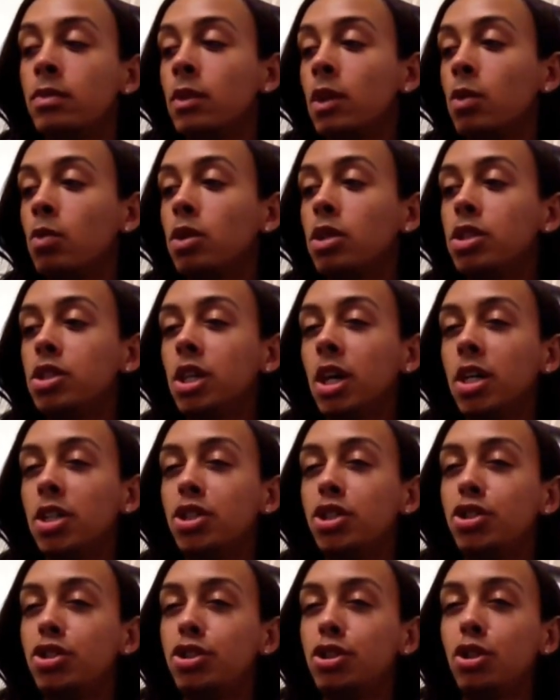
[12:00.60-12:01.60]
Which I
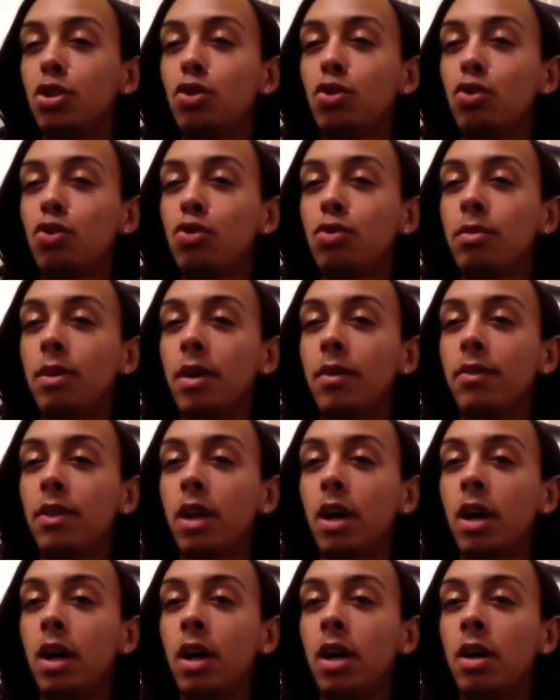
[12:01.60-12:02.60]
showed my
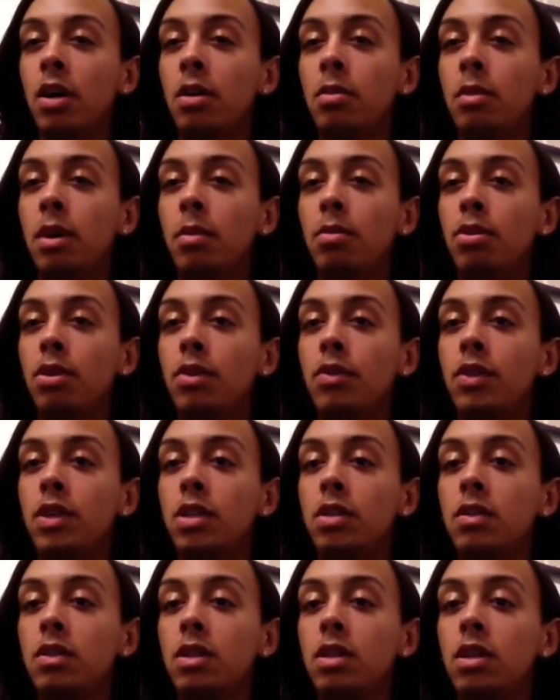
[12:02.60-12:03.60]
flat iron in my previous
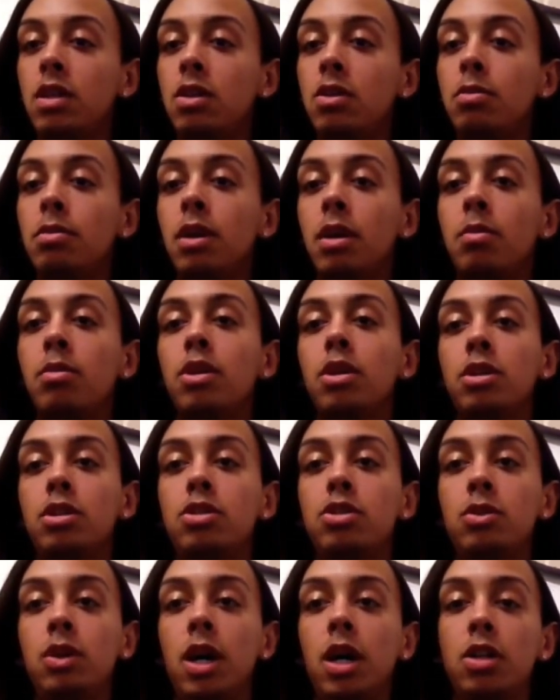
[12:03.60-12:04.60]
video, but I'm going to
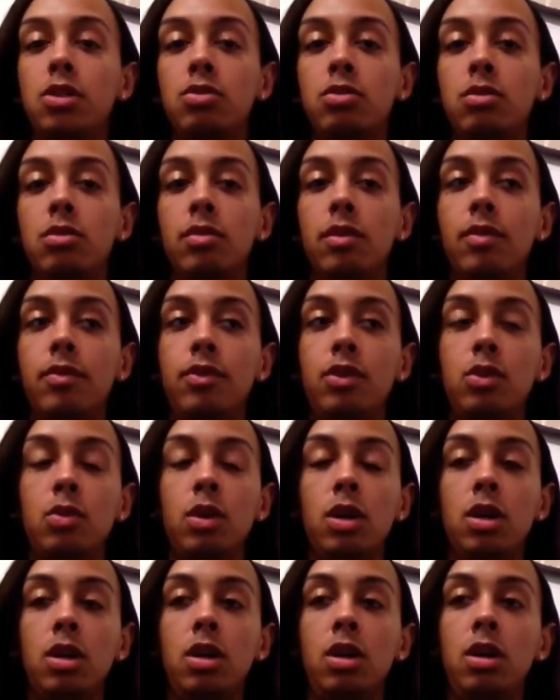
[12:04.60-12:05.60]
do an actual review
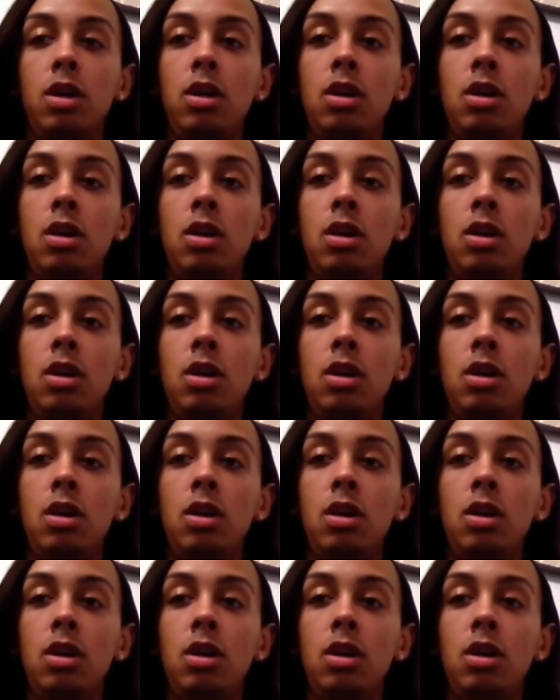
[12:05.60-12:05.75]
on it.